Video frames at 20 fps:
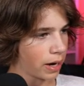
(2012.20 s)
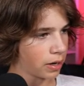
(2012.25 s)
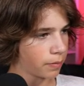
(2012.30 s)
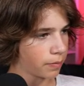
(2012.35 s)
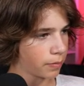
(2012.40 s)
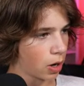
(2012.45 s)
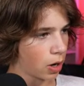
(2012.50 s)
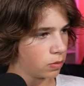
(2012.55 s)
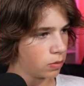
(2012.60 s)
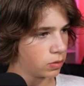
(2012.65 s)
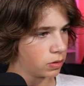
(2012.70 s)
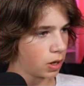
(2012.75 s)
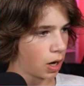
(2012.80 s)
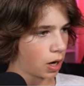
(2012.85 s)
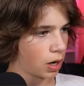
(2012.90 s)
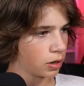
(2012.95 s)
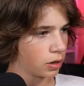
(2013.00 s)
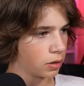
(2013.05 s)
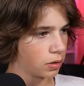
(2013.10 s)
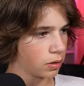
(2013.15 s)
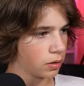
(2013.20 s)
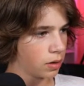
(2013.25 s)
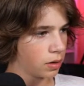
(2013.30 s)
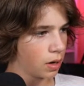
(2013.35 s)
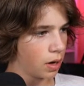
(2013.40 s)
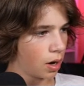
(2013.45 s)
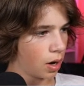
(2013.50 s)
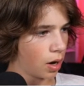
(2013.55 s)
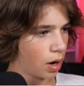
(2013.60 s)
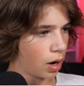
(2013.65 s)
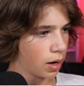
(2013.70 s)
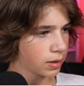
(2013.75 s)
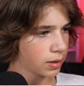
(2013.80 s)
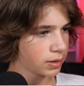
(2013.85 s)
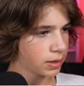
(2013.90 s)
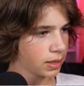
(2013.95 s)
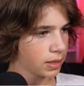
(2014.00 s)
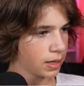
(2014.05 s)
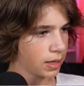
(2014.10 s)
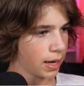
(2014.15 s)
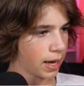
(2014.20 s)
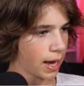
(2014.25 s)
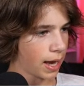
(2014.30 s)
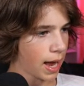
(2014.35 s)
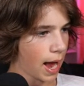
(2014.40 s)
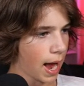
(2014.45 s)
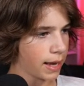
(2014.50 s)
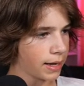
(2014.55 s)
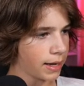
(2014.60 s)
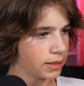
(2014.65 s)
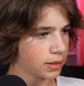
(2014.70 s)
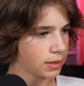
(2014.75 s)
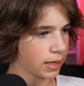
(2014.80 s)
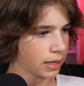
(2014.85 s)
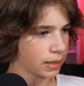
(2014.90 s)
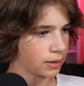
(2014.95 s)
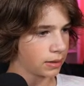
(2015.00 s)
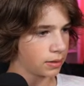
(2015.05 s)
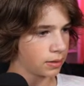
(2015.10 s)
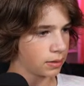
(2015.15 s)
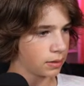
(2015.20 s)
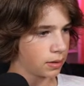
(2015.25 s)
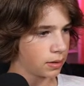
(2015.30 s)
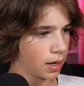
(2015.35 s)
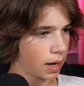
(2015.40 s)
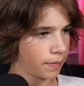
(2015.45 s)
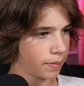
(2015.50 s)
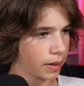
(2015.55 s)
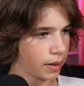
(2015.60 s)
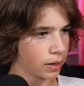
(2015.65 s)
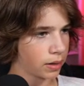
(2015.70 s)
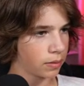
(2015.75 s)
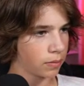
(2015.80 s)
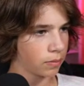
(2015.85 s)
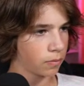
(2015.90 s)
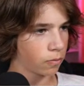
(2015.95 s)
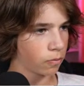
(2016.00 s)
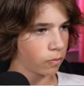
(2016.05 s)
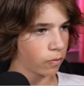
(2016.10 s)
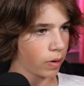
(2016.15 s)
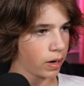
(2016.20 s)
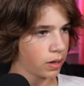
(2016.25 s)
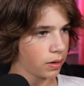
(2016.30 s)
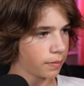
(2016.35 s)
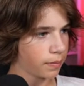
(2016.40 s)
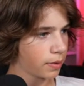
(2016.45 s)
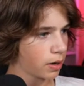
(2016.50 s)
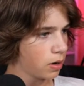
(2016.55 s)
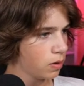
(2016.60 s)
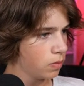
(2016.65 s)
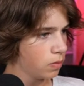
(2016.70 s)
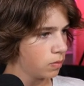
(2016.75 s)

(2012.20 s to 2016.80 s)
codes are, dude. Honestly, I just like, I'm like, random code.